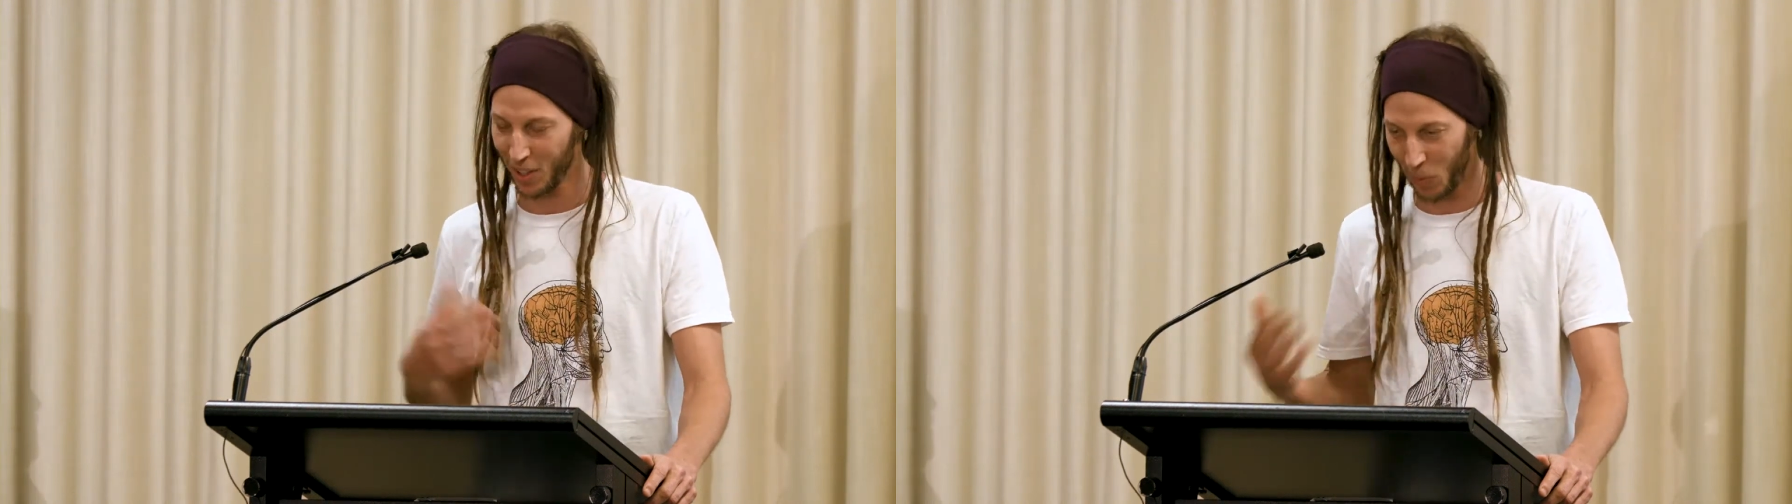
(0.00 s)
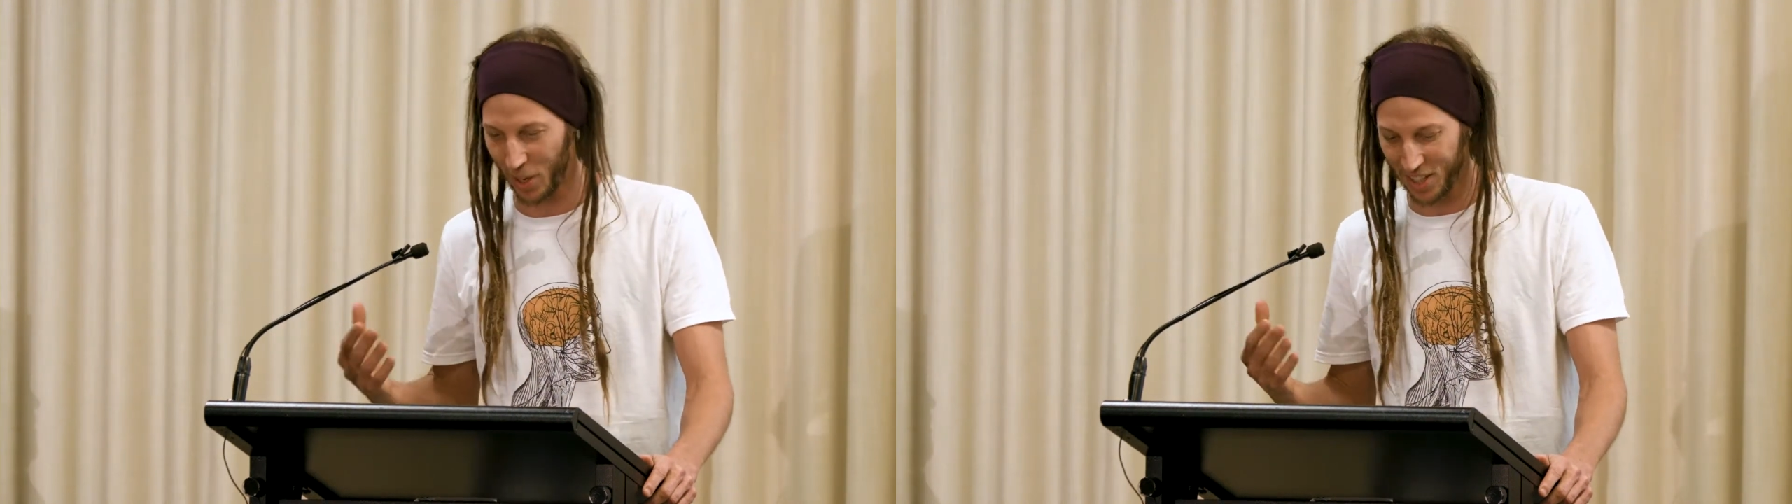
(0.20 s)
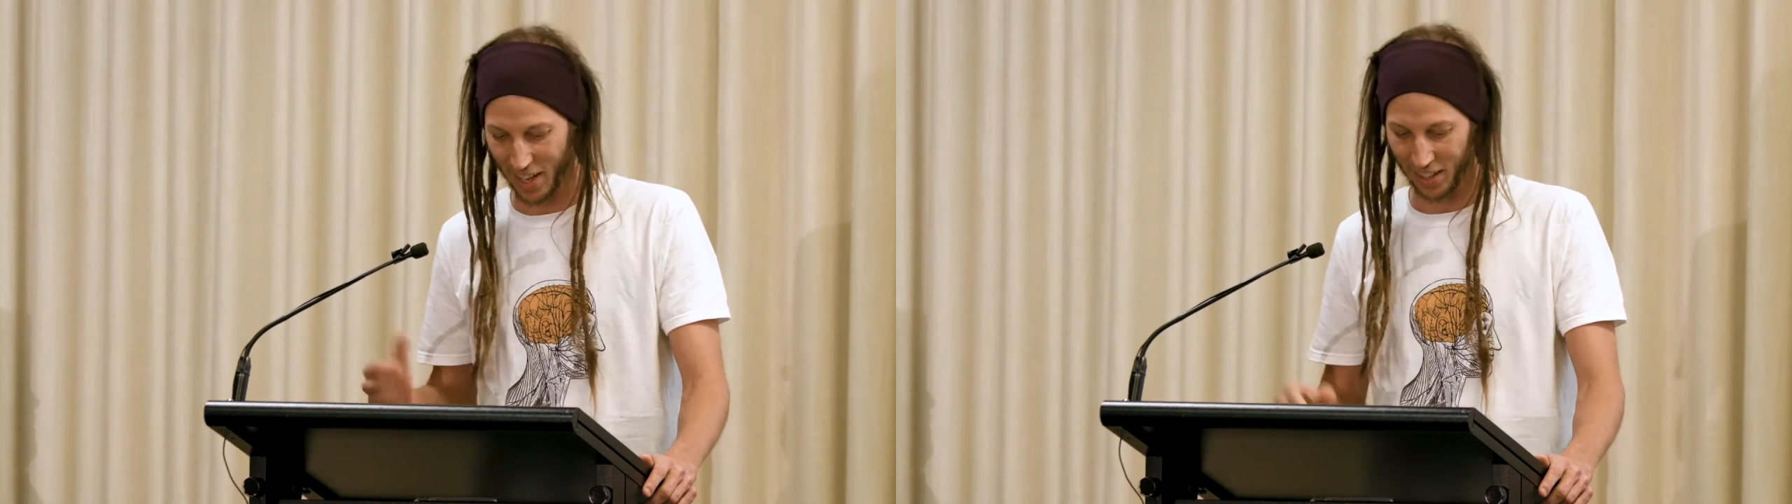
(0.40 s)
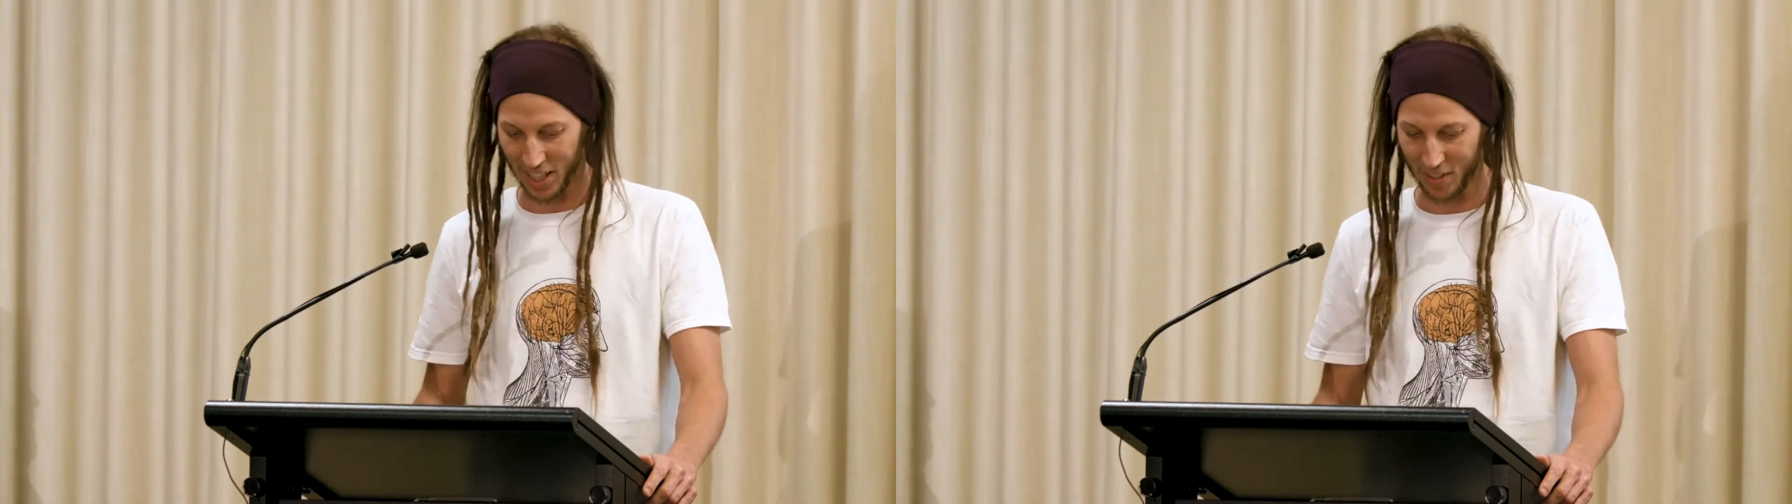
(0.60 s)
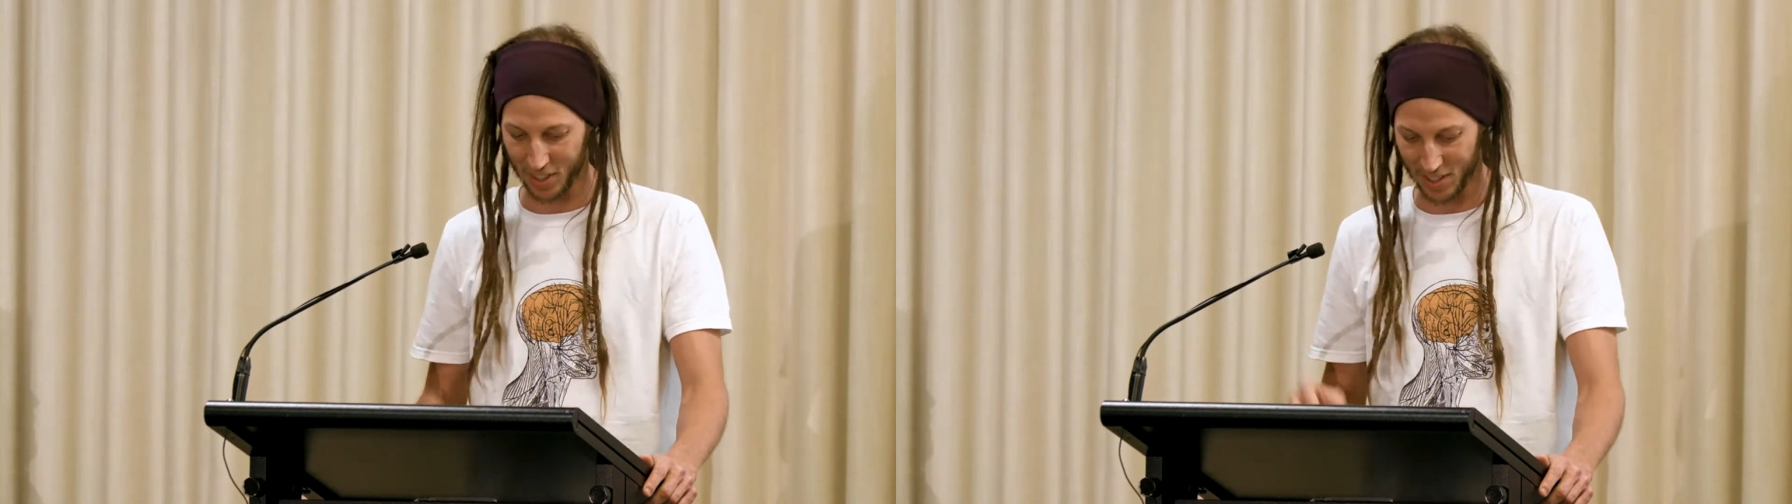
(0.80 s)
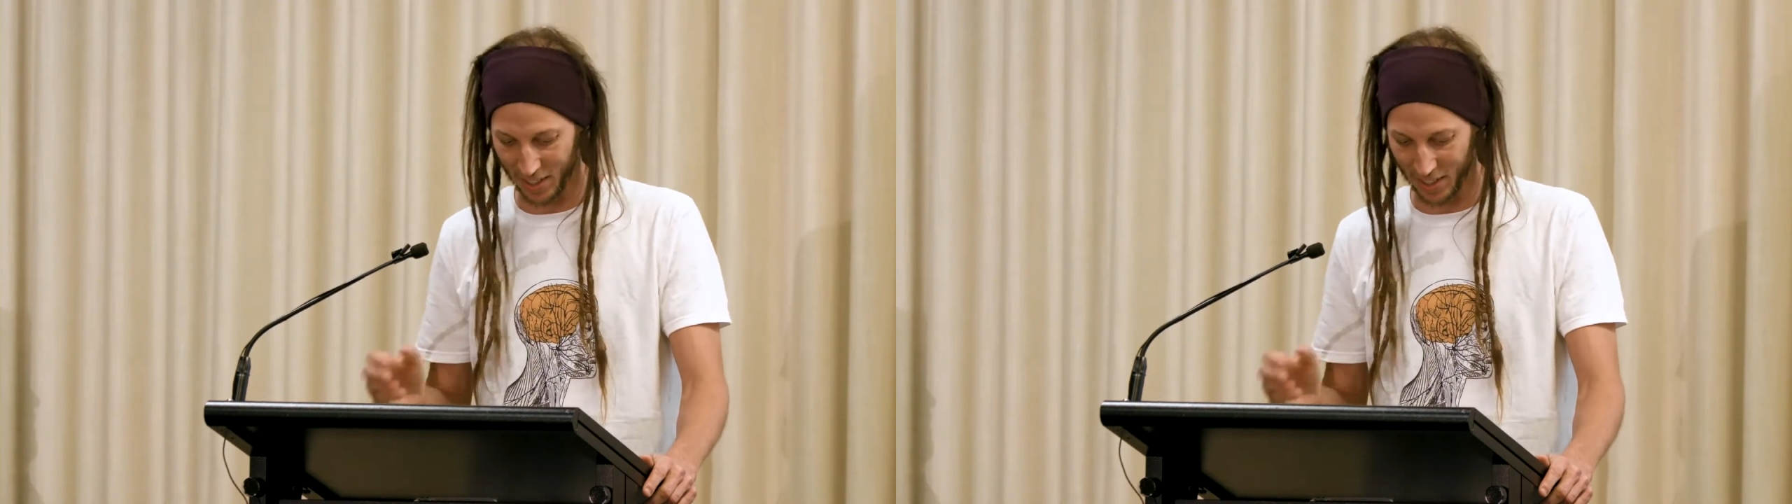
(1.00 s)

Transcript: where does that leave us?